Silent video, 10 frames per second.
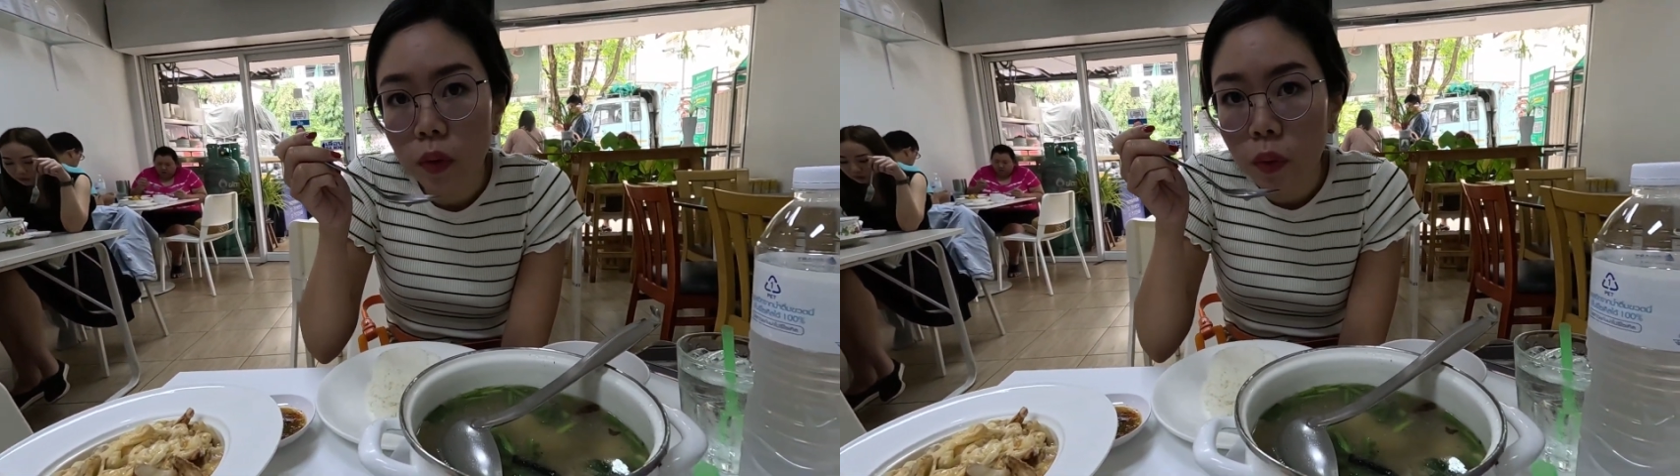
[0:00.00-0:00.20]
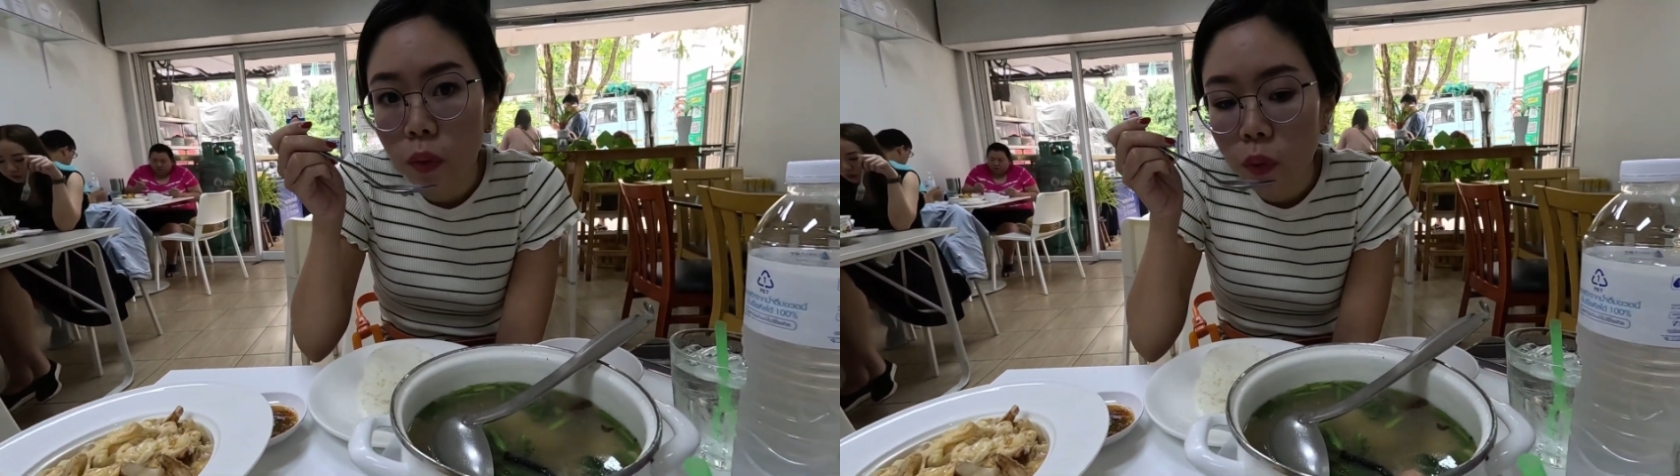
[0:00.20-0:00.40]

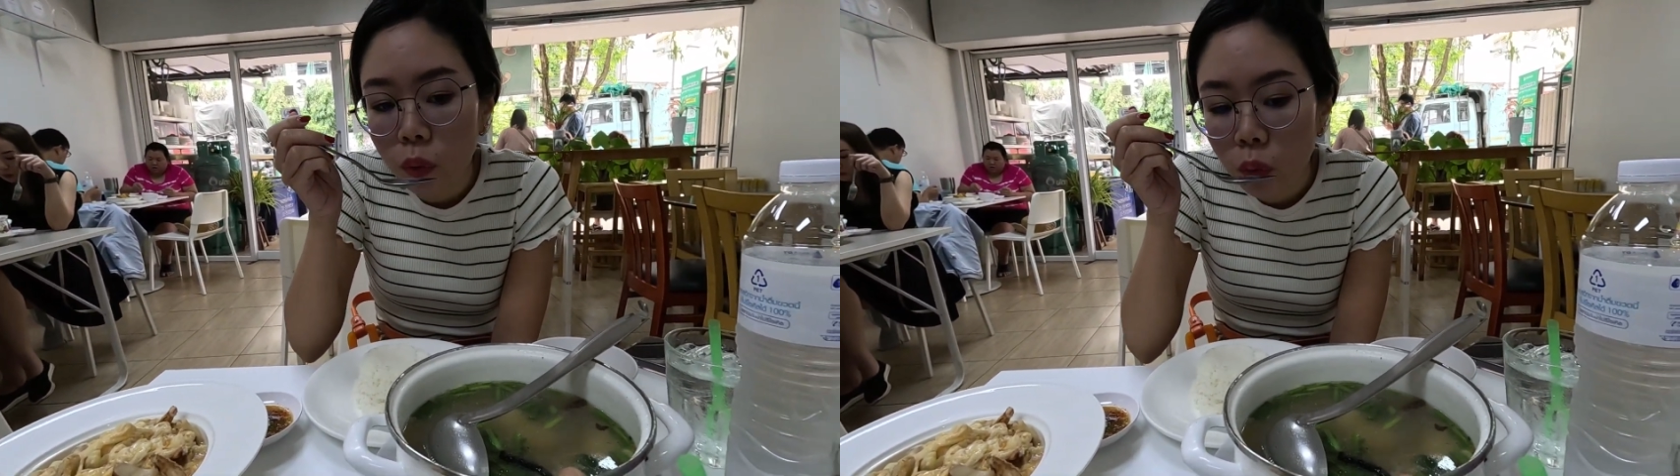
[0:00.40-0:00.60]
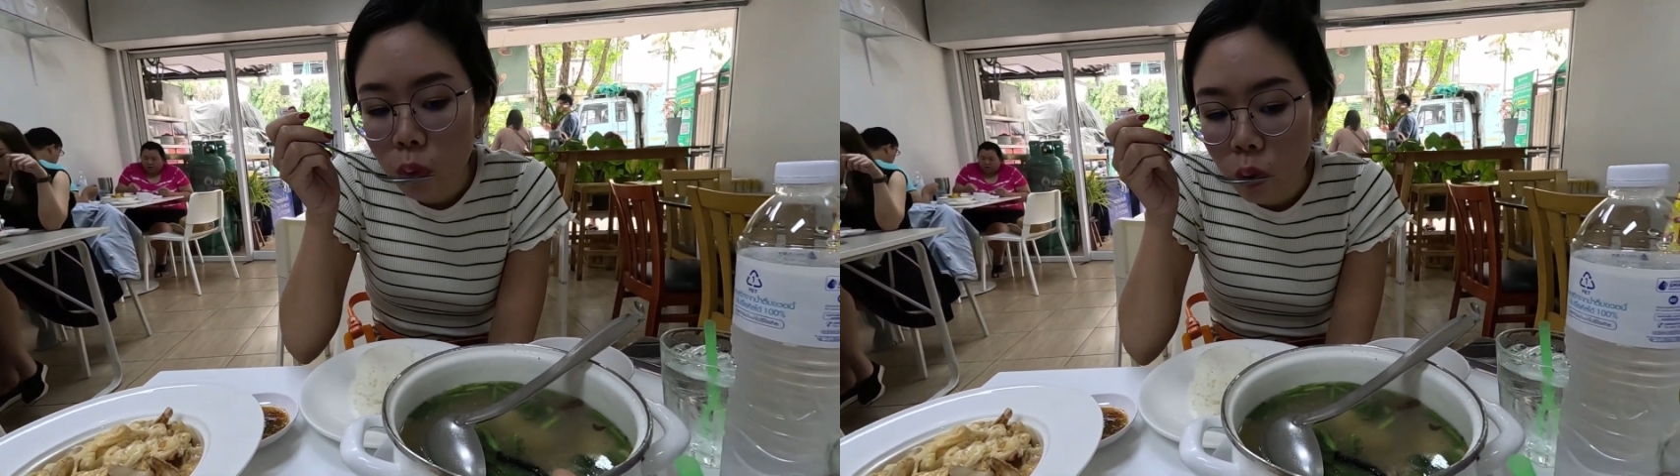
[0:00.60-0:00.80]
This is
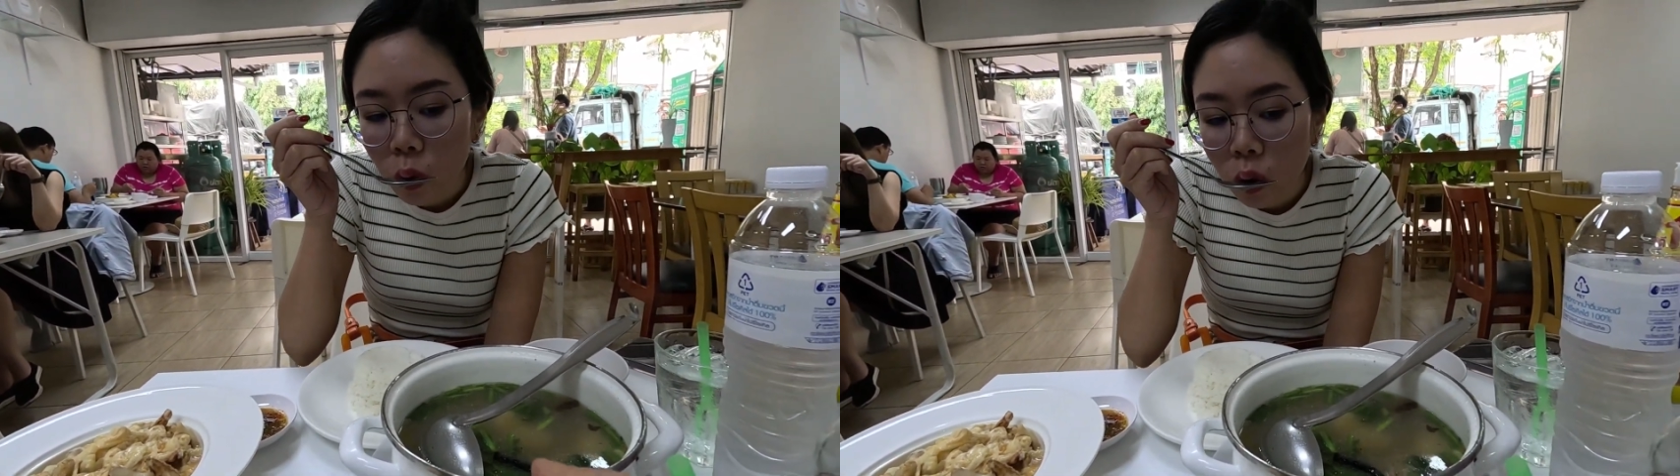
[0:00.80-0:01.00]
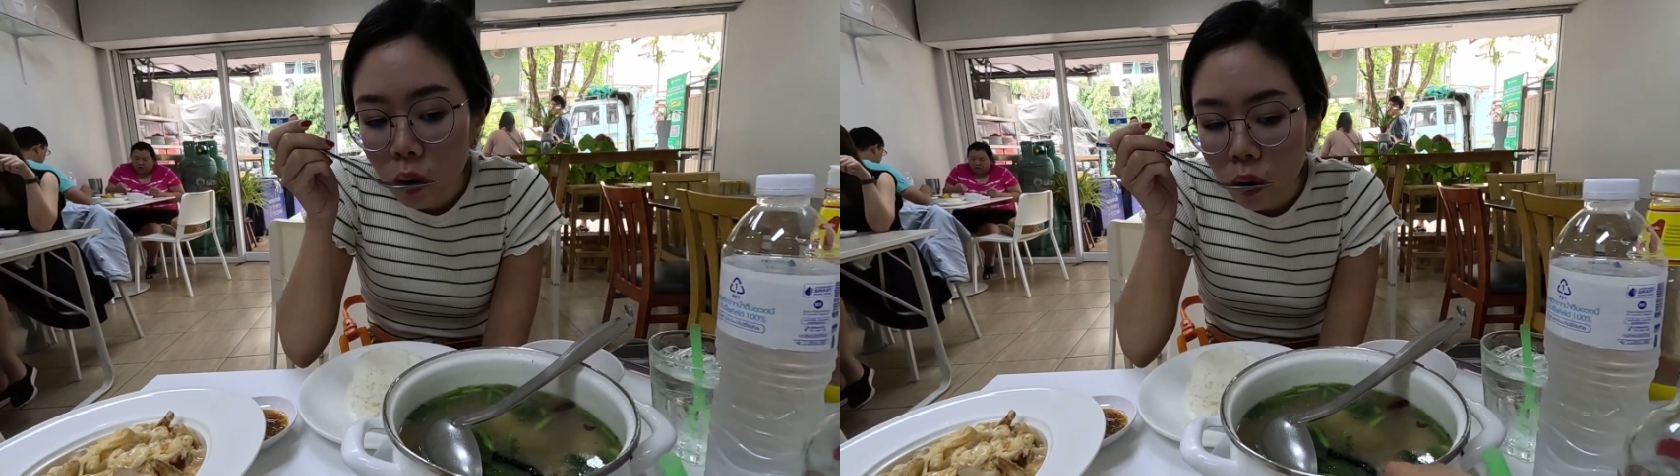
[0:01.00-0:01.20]
actually
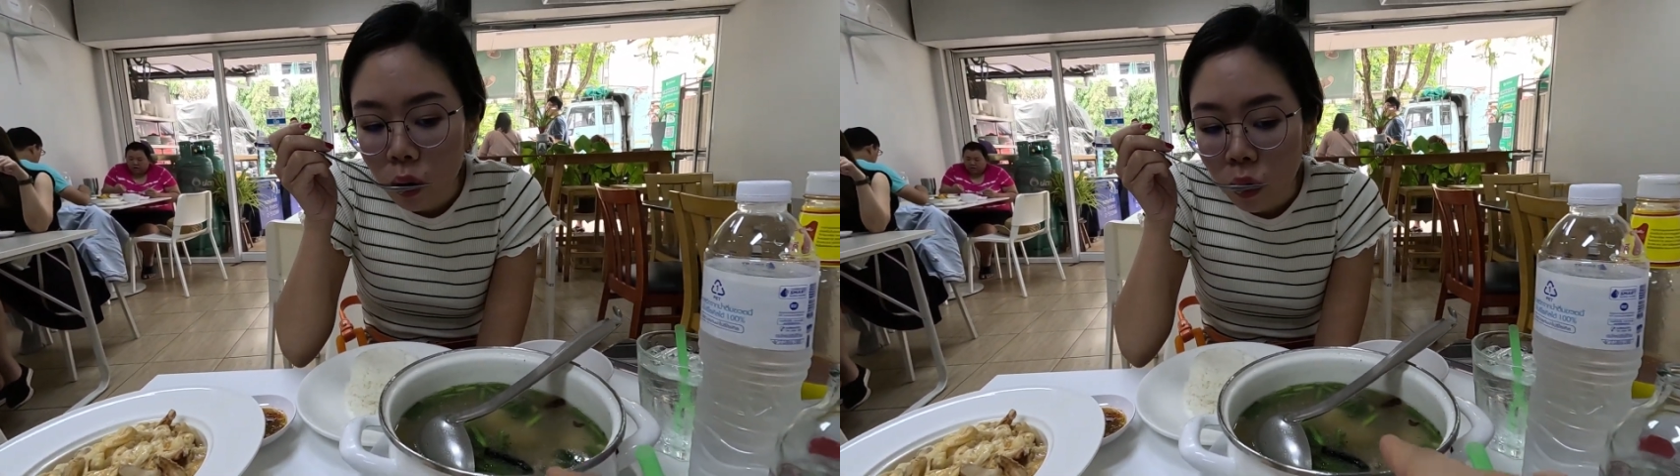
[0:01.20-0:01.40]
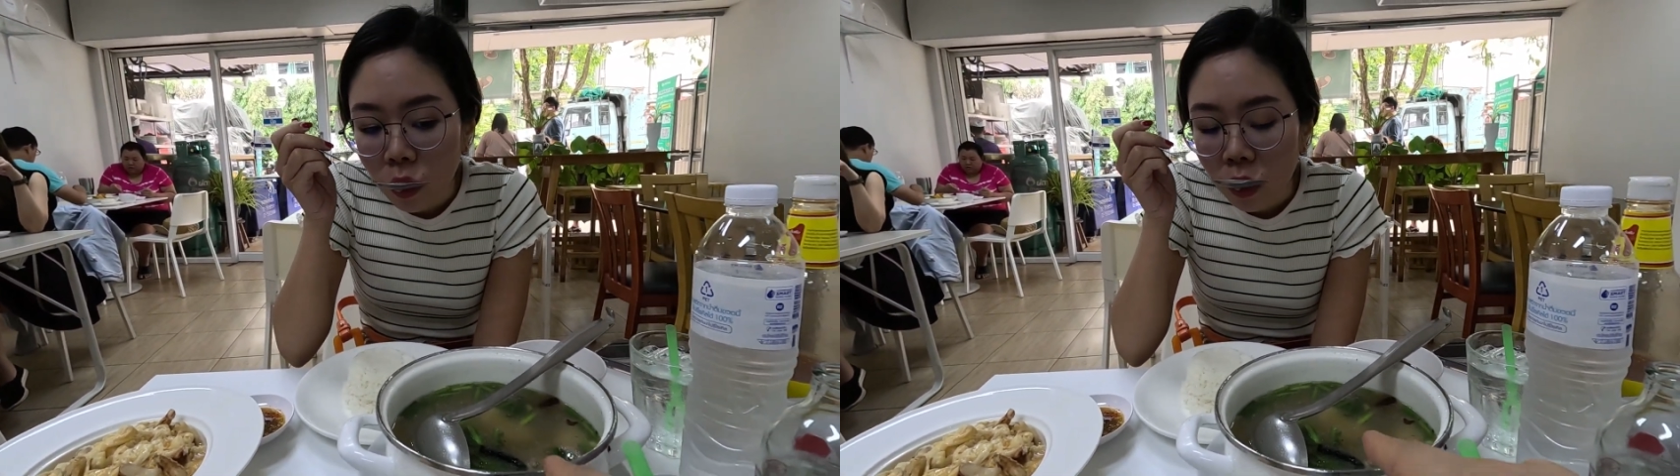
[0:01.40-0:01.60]
fairly close
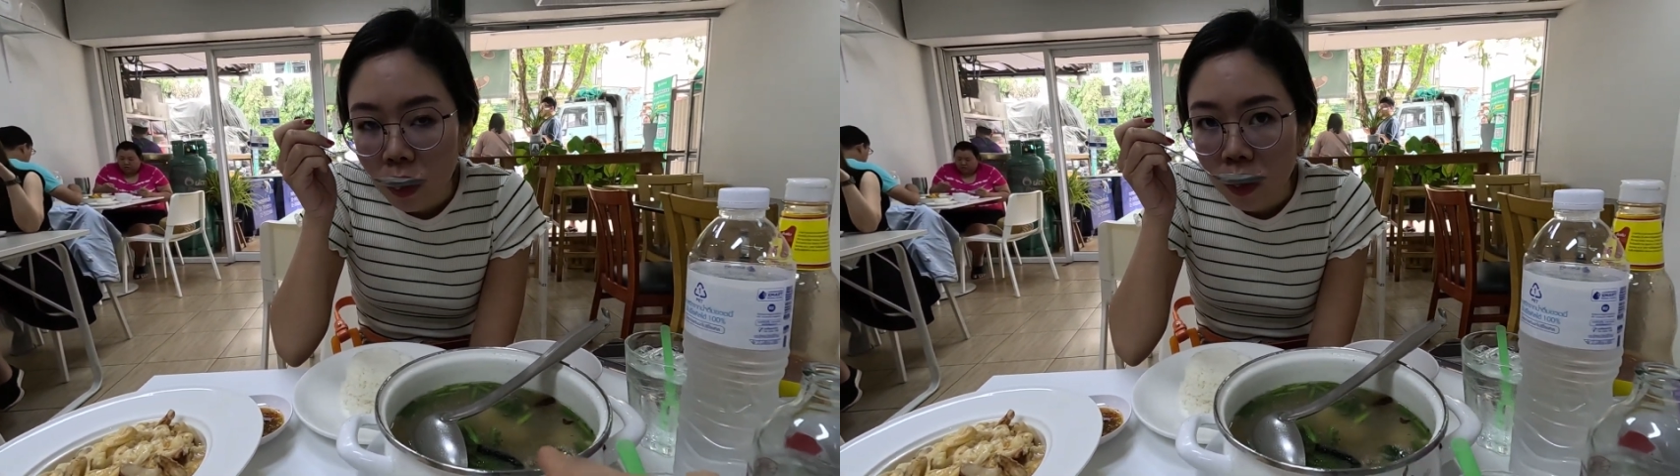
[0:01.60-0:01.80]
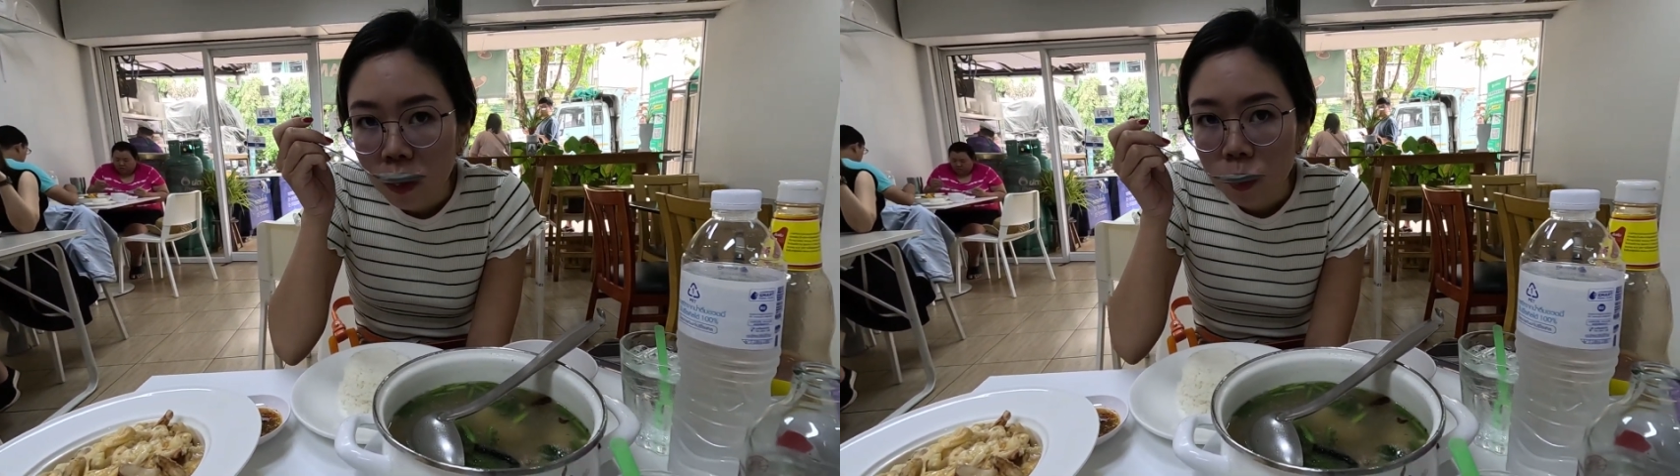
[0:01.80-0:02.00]
to the
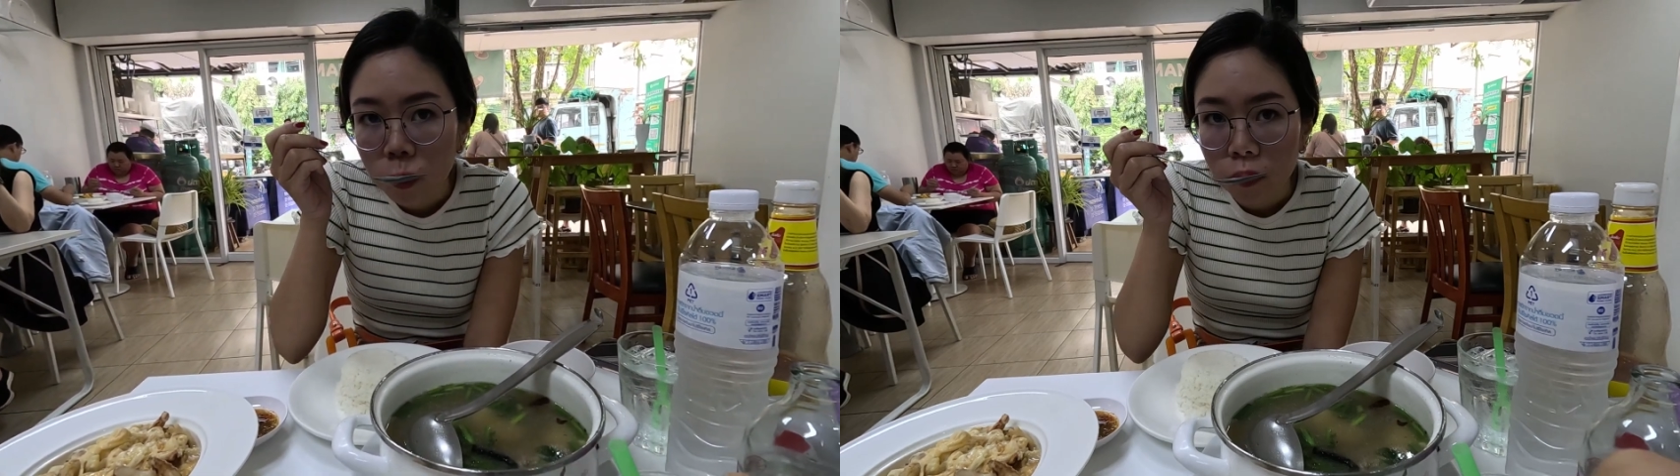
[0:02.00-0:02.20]
J5